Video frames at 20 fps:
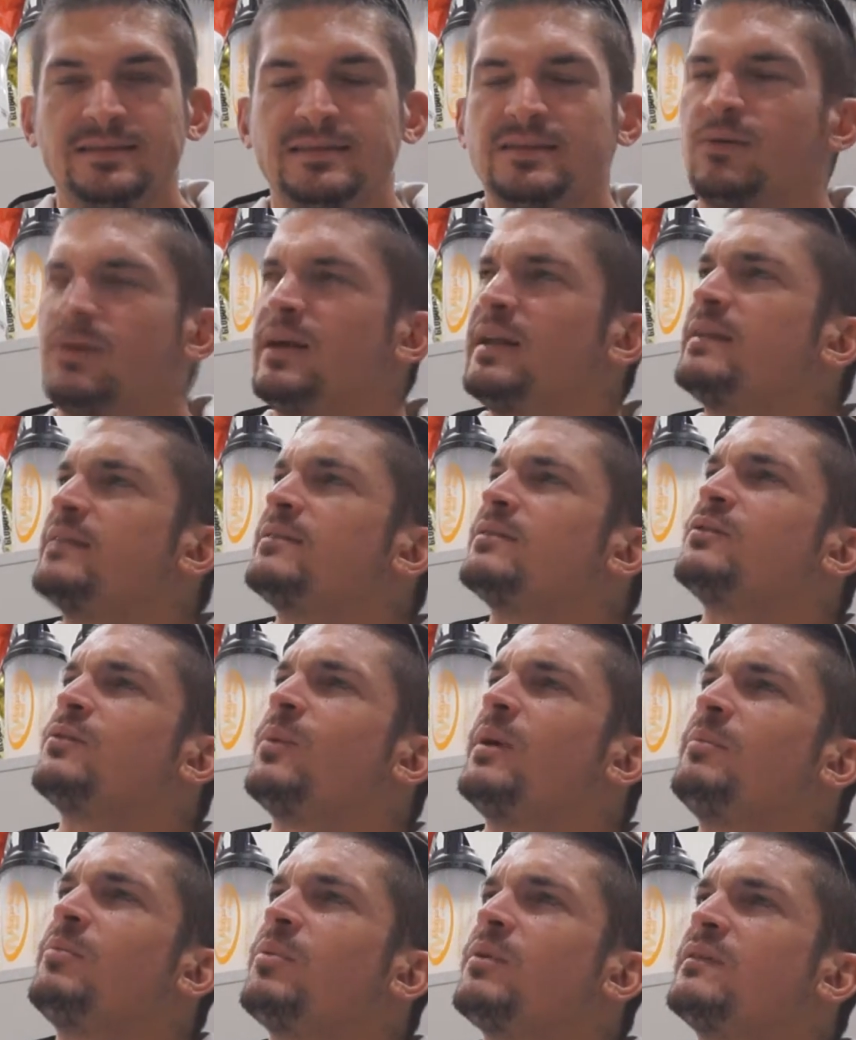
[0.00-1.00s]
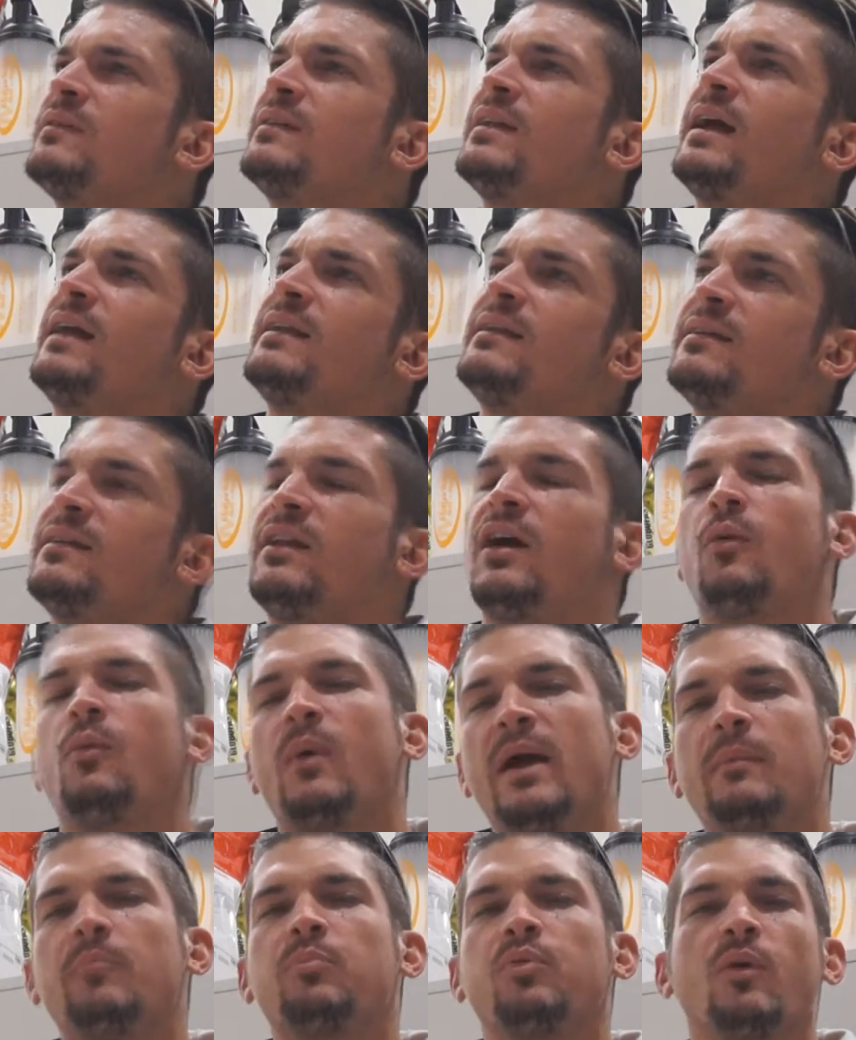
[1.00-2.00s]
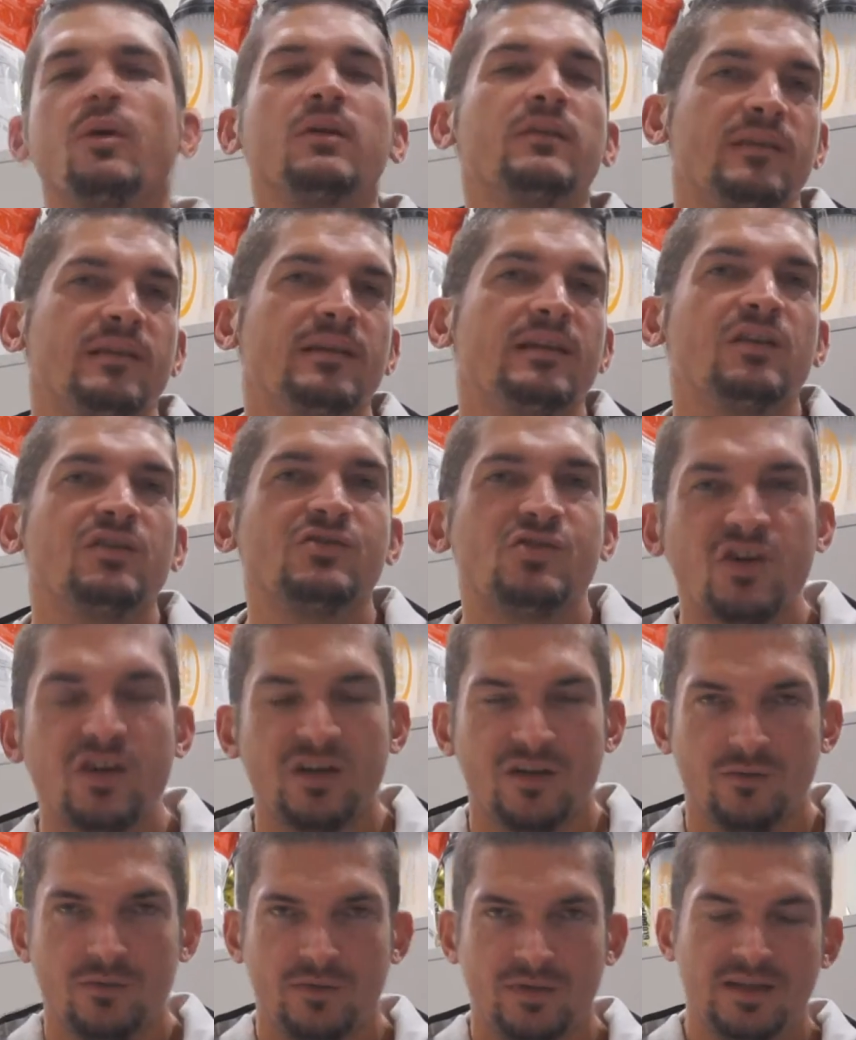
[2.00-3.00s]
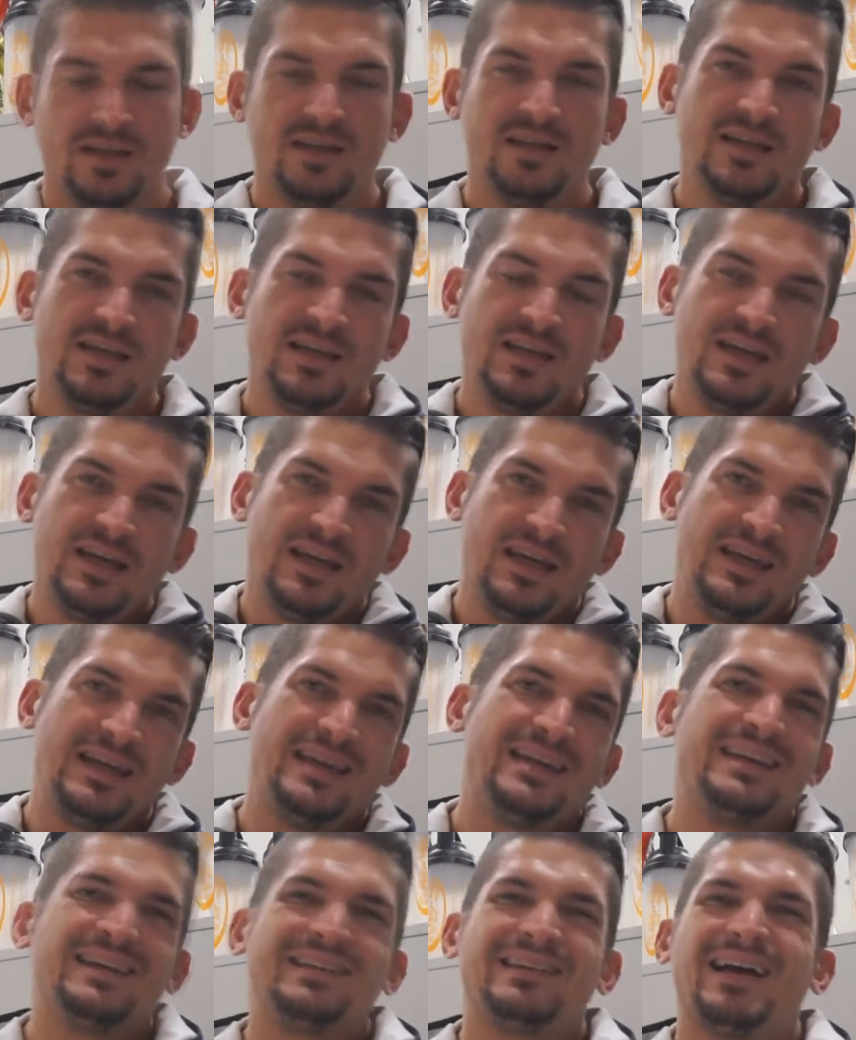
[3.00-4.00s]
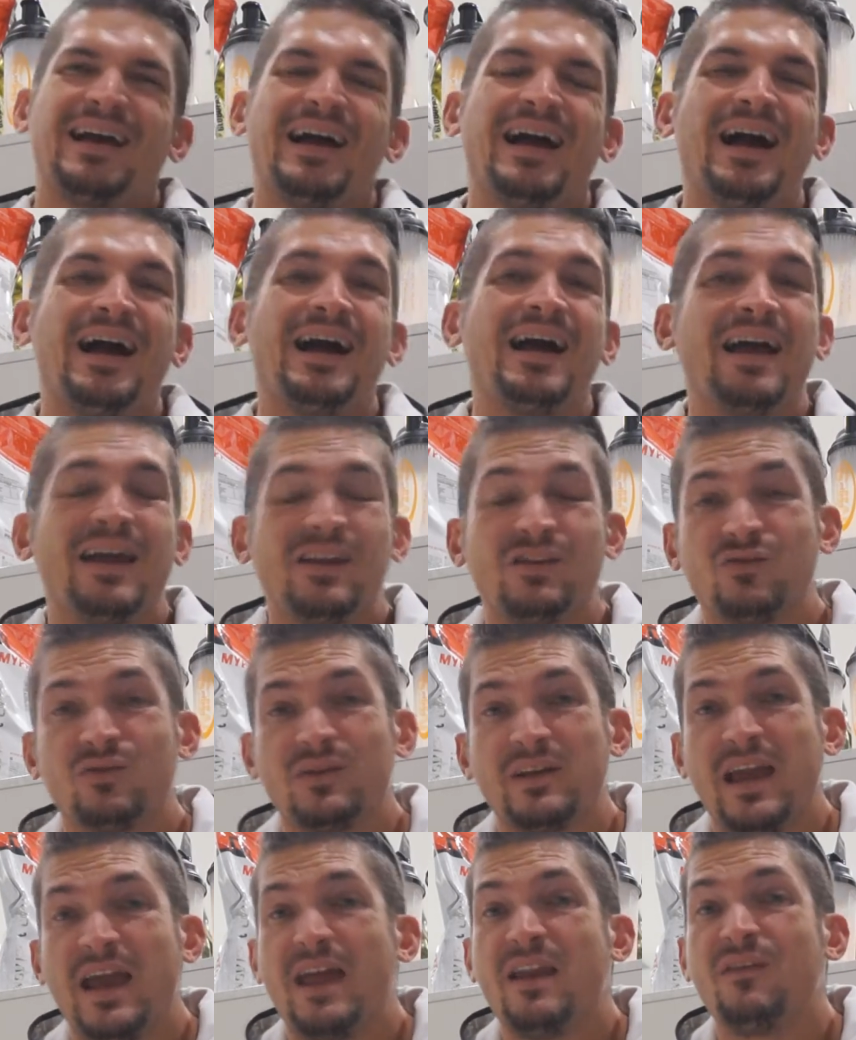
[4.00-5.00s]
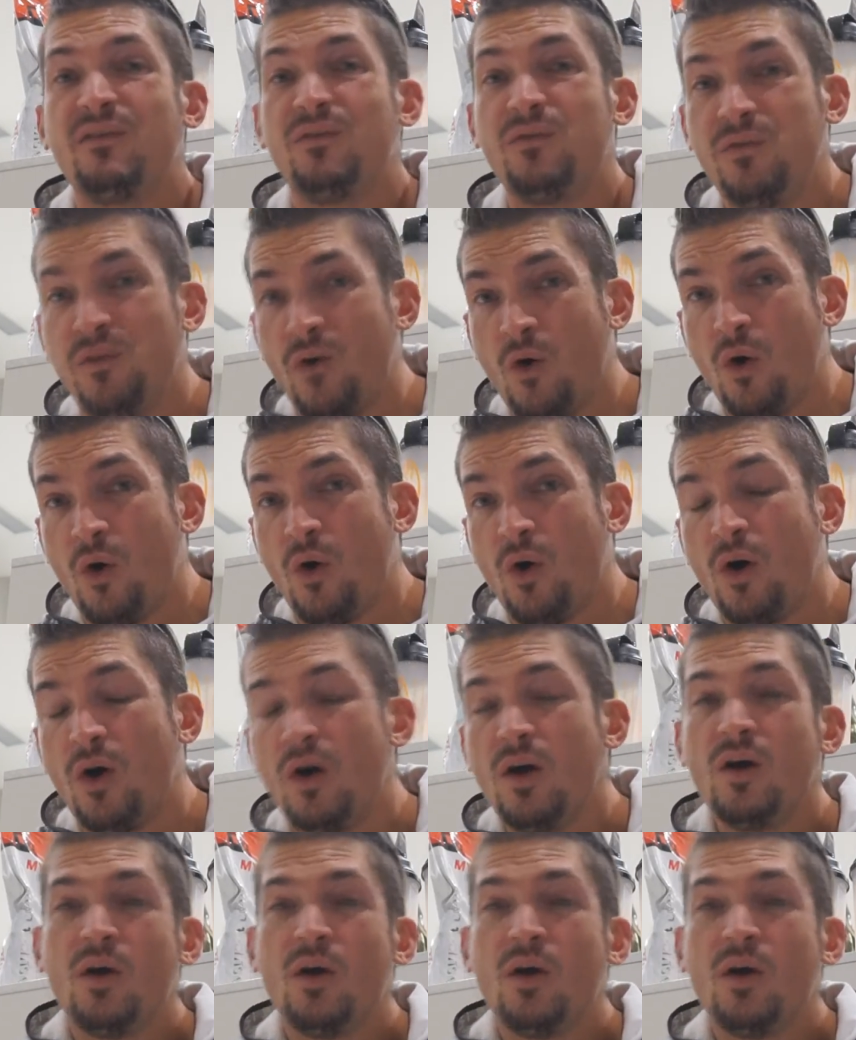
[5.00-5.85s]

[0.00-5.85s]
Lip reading: Oh wait, is whey protein under? No, whey protein in general is 104,